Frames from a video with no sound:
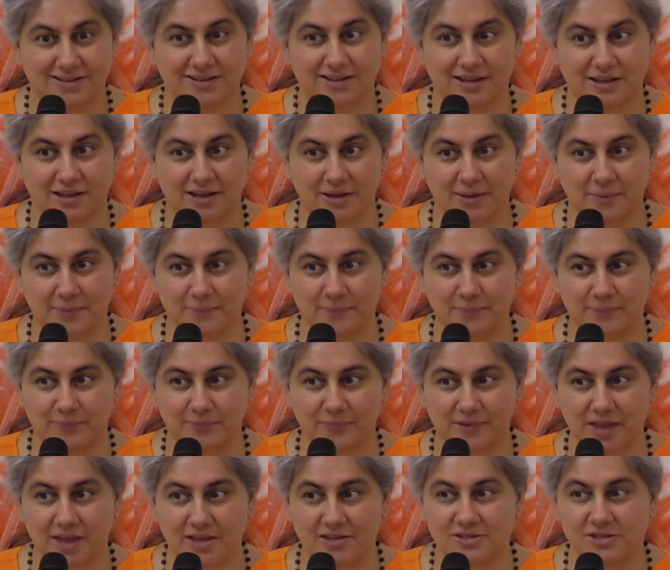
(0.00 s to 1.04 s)

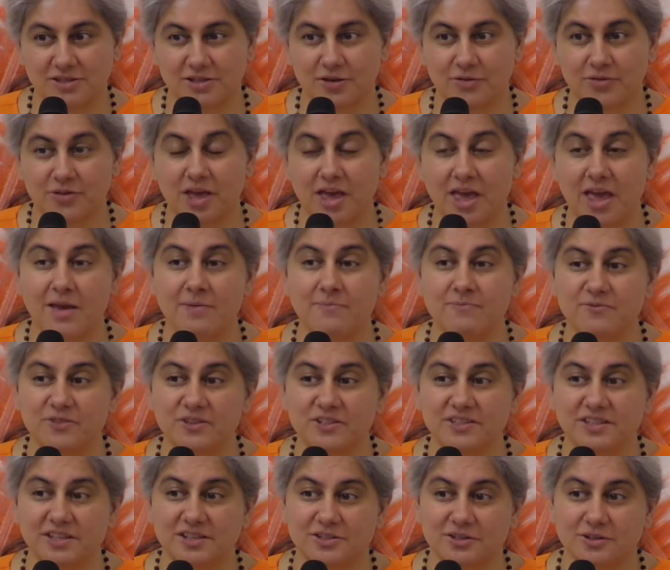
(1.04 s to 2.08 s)
And so the
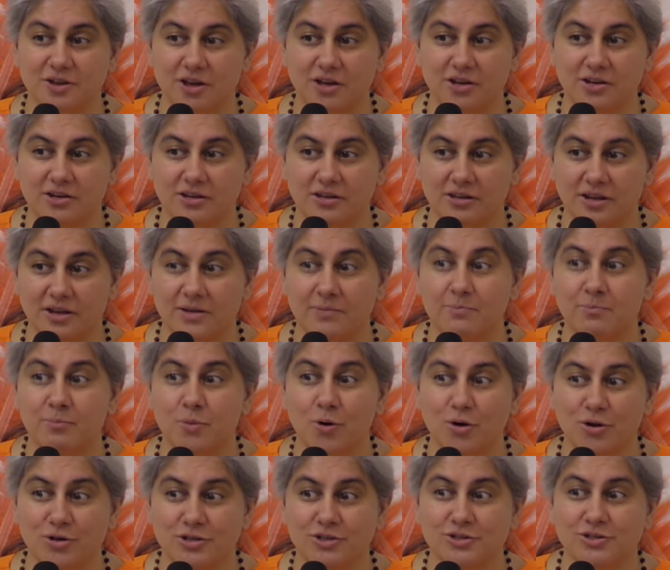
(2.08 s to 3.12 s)
emphasis on the
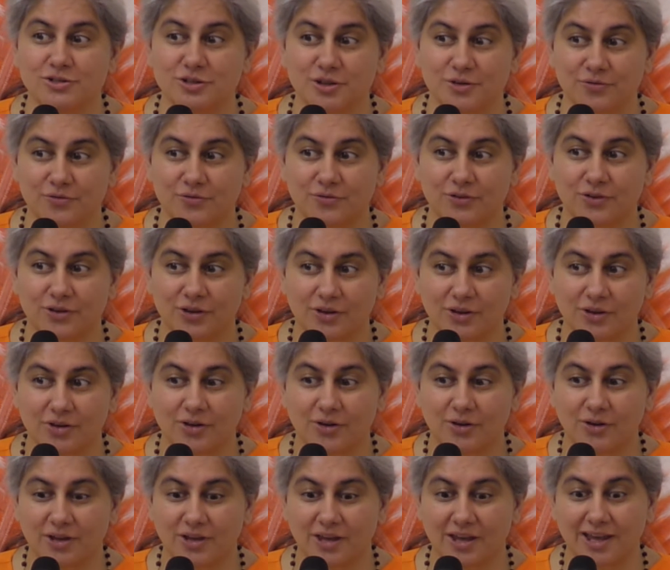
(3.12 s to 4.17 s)
importance of
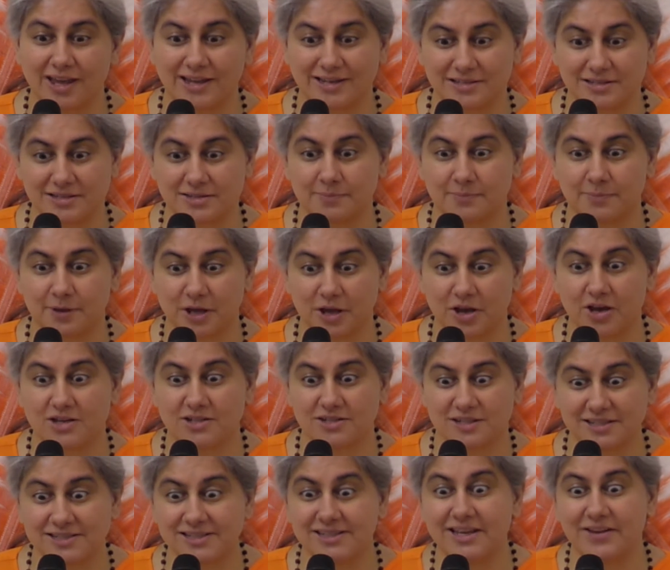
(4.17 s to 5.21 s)
it, because
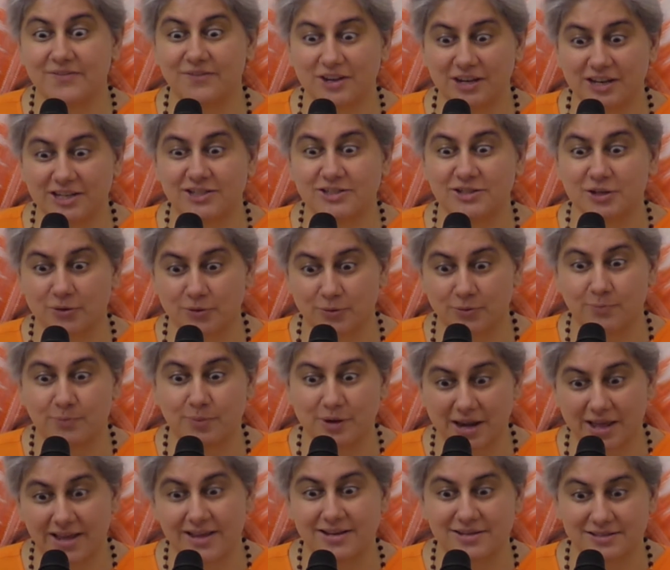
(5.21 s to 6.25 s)
it's given its own
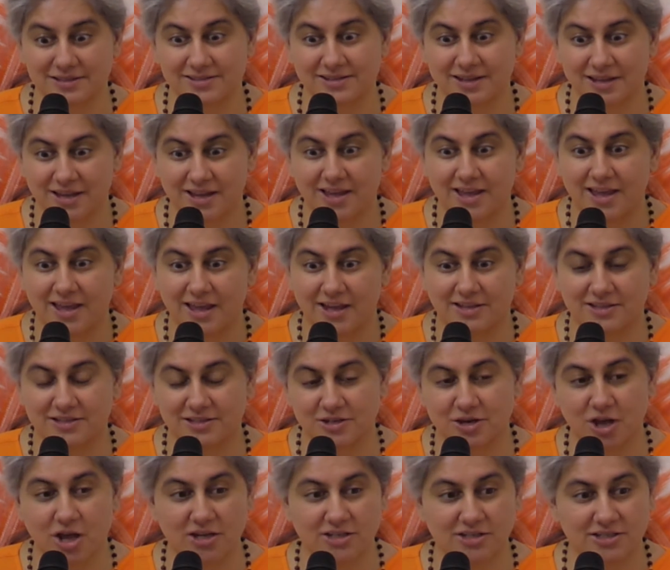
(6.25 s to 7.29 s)
place. It's
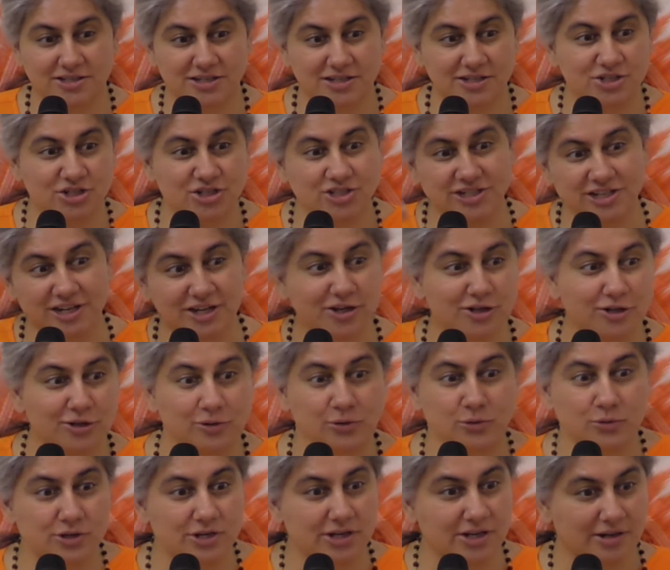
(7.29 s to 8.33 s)
not just
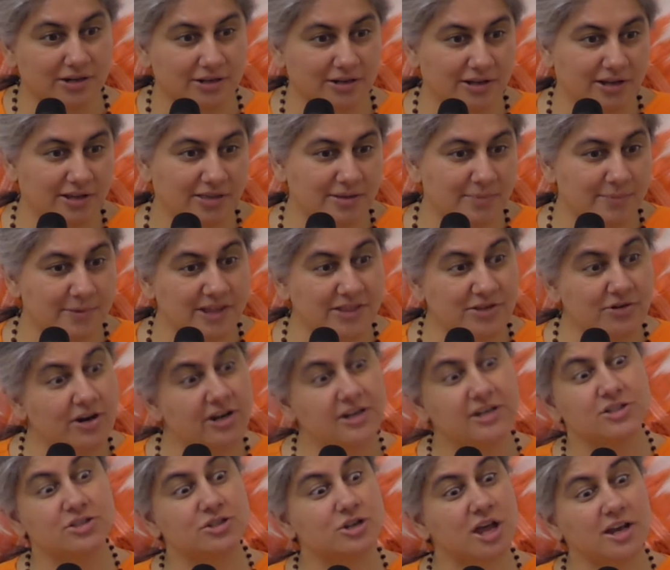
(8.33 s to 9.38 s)
included in the mantra, and
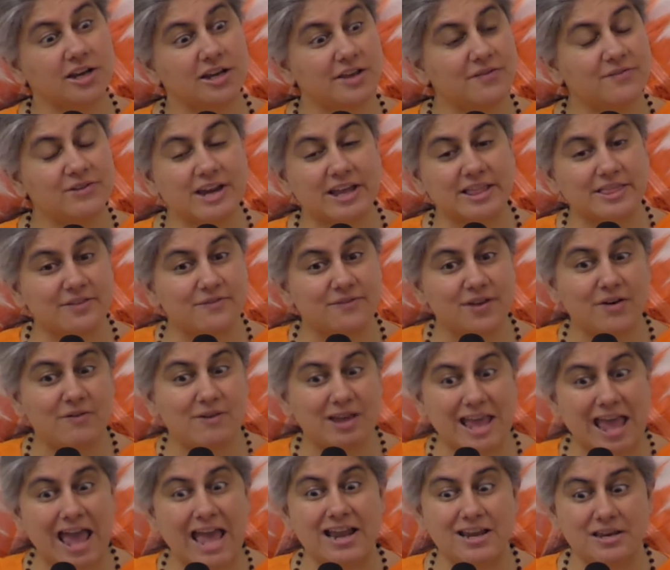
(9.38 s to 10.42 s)
it's not given at the
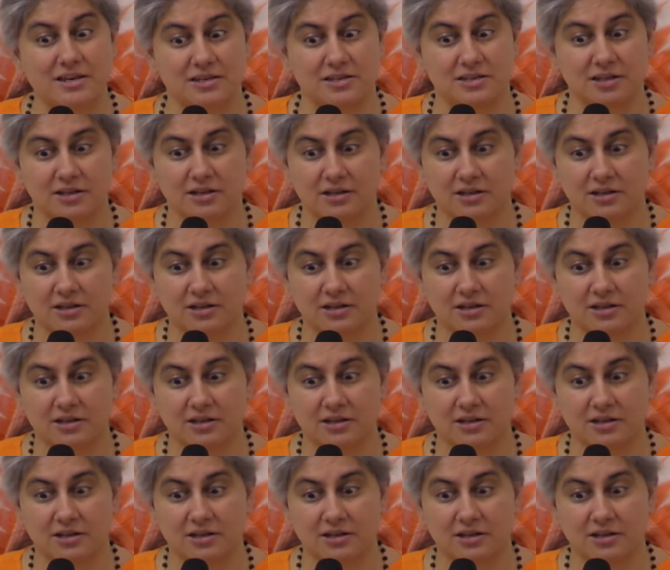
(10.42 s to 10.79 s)
very end.